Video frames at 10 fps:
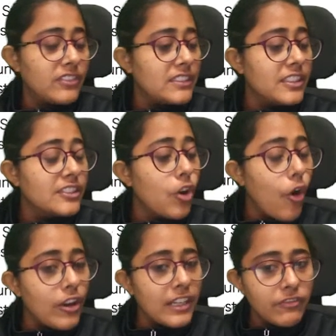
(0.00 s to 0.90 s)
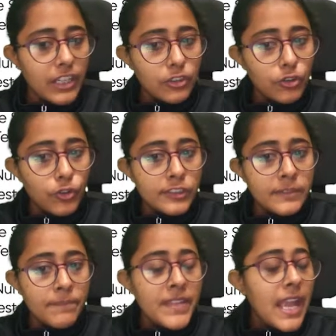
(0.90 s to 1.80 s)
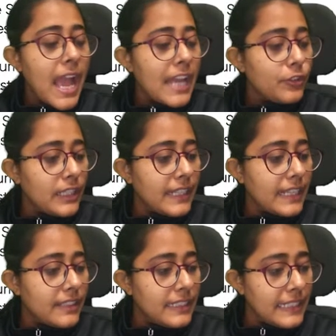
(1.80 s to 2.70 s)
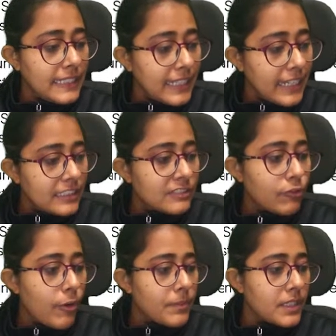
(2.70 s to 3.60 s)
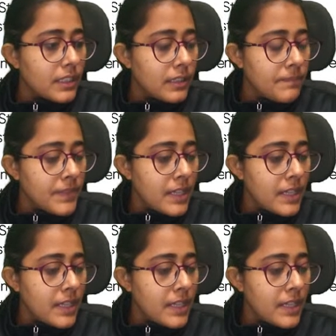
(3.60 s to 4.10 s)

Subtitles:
This is all in one course, and you can get the details from the